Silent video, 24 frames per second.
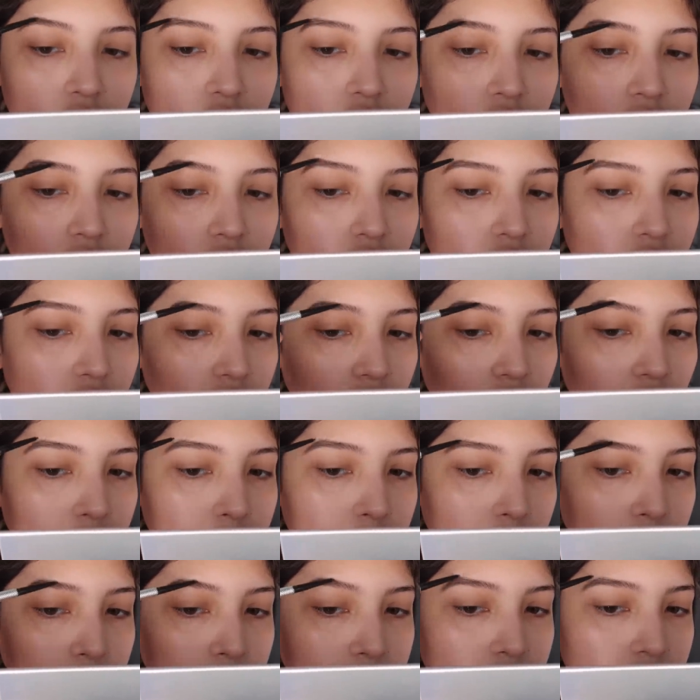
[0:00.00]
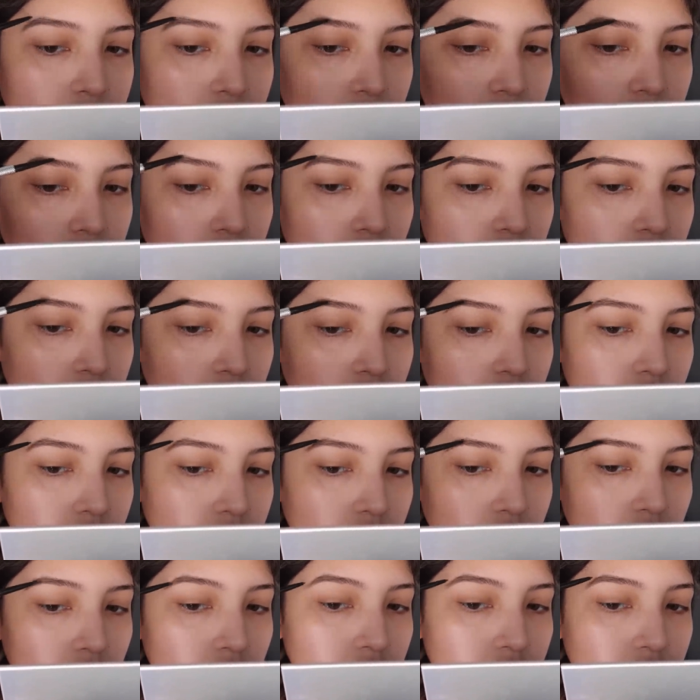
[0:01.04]
your eyebrow pencil.
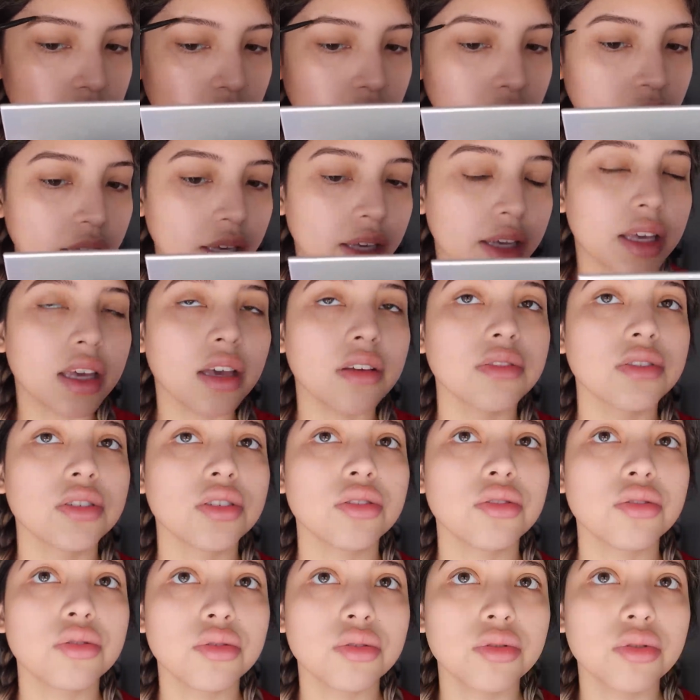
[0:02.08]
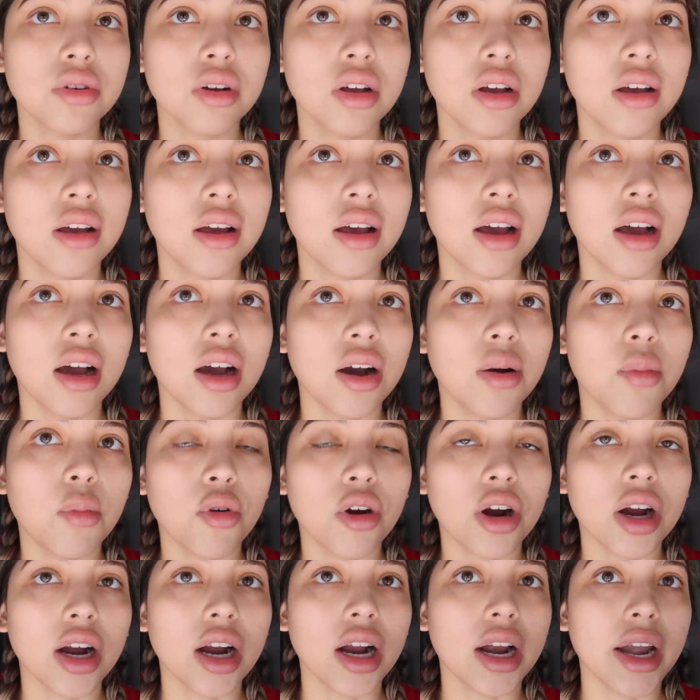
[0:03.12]
I just feel like it gives you a
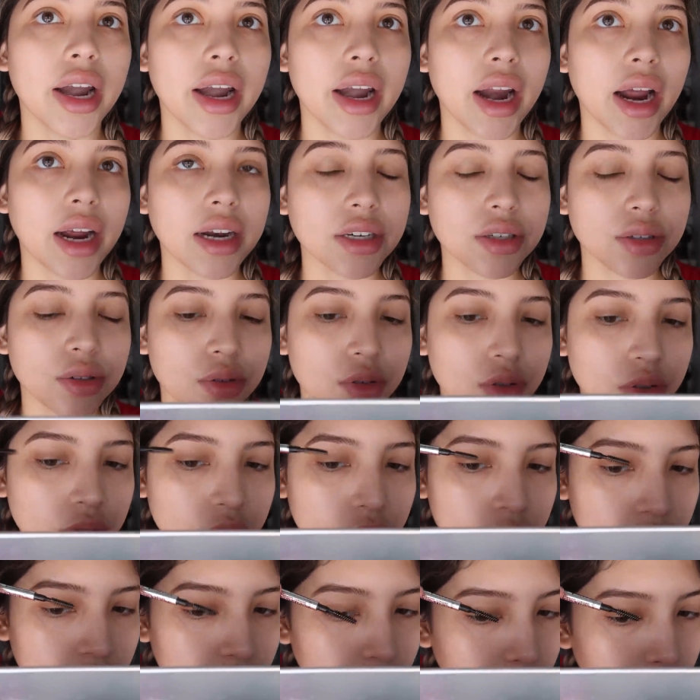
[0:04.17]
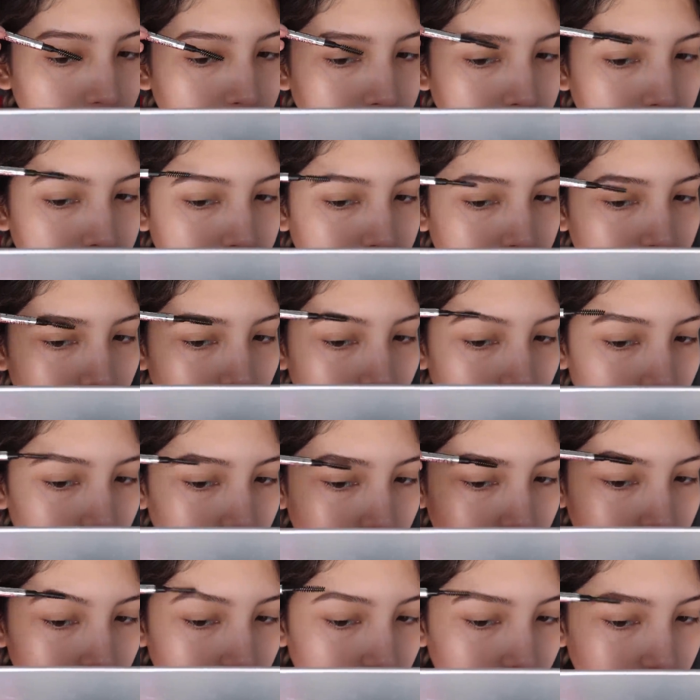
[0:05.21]
more natural
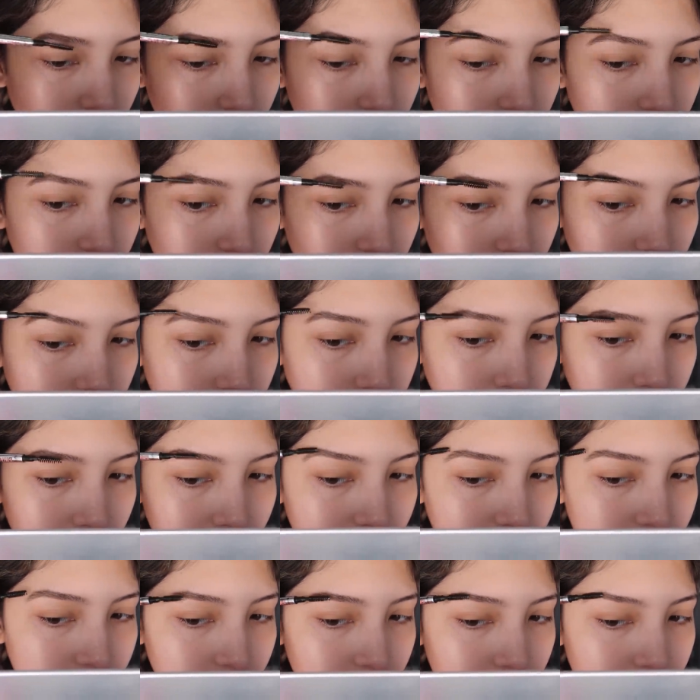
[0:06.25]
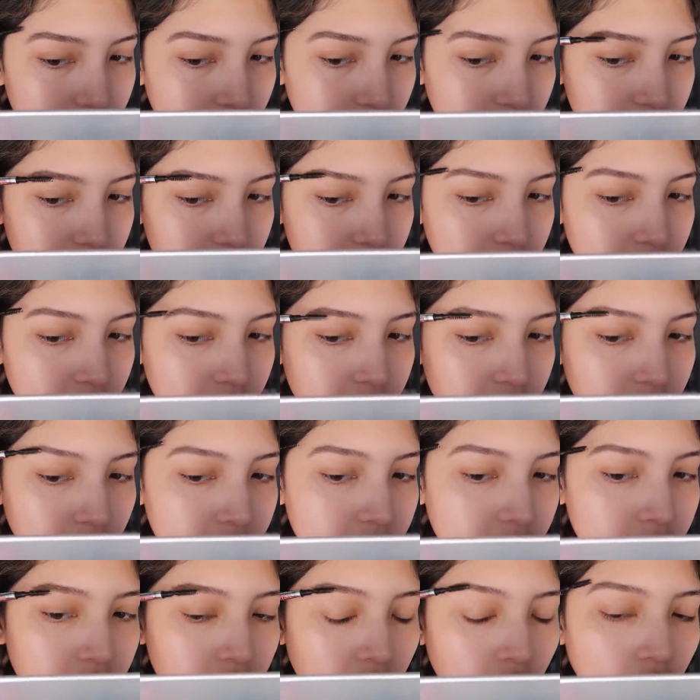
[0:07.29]
and better look like this.
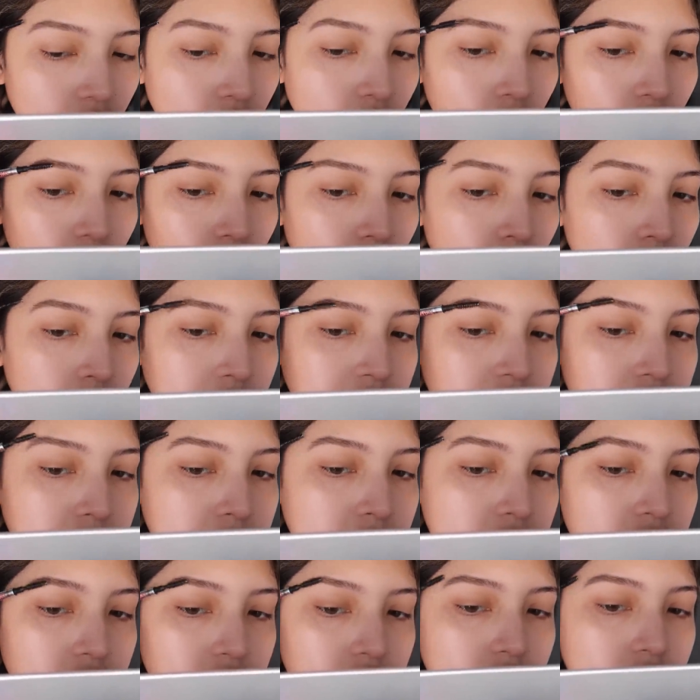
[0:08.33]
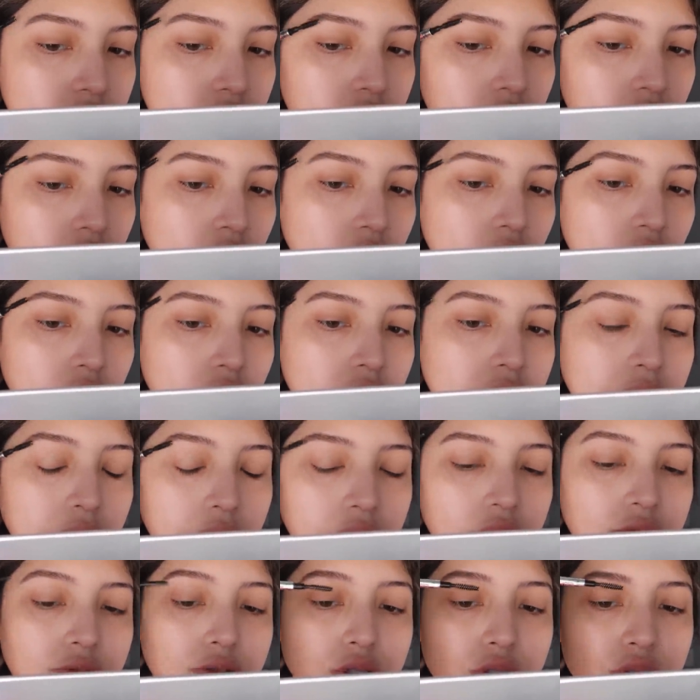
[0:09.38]
And then always make sure
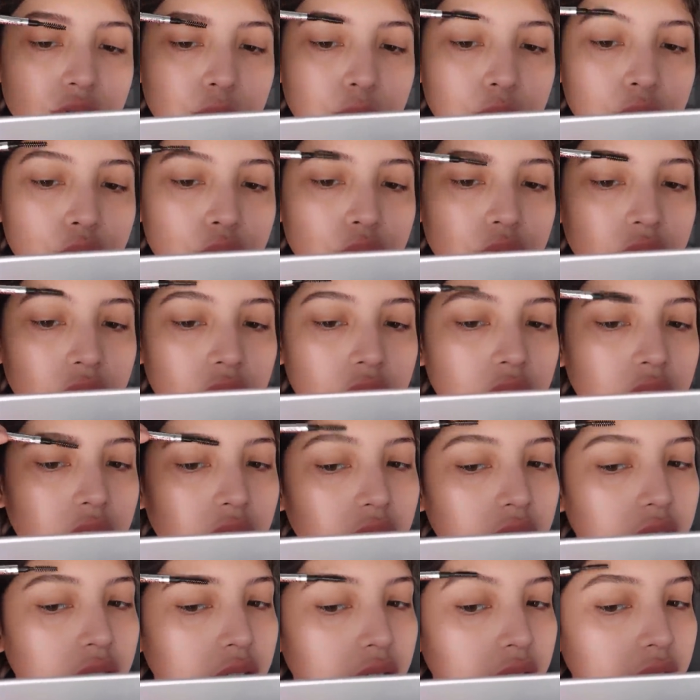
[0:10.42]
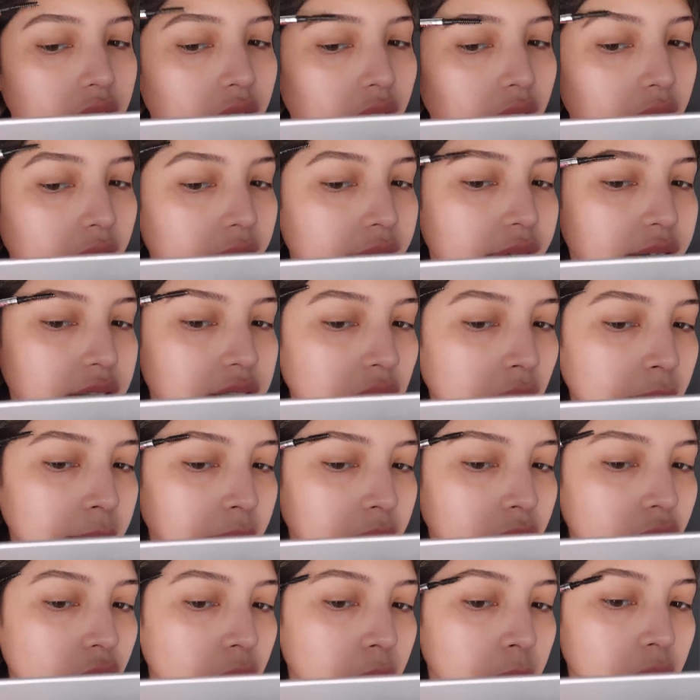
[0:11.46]
that you spoolie every time
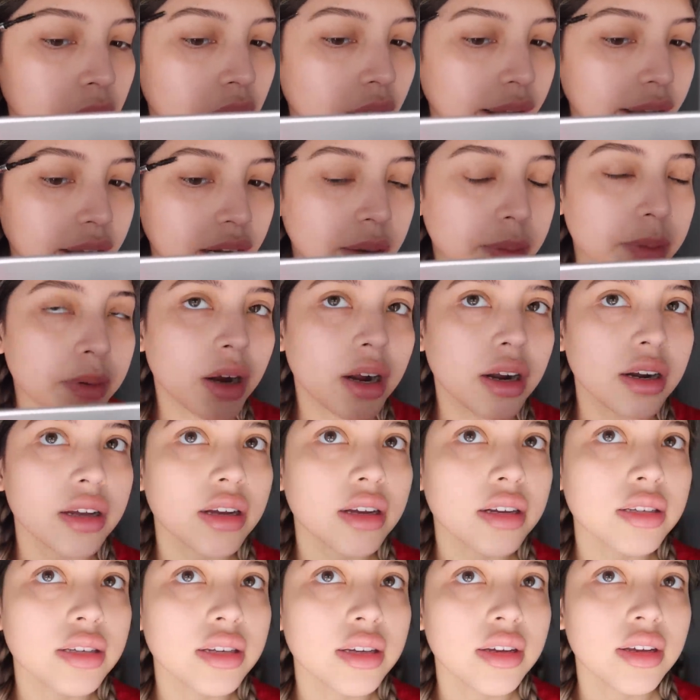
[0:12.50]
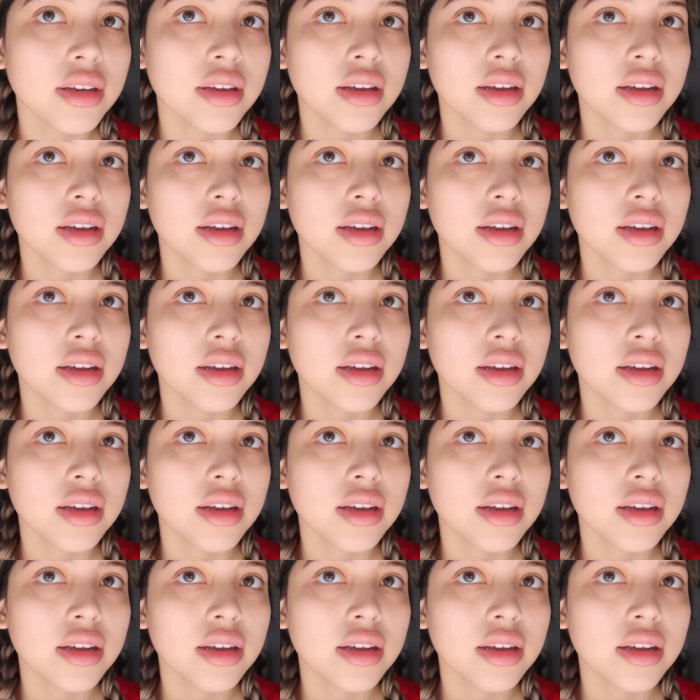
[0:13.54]
that you apply any product.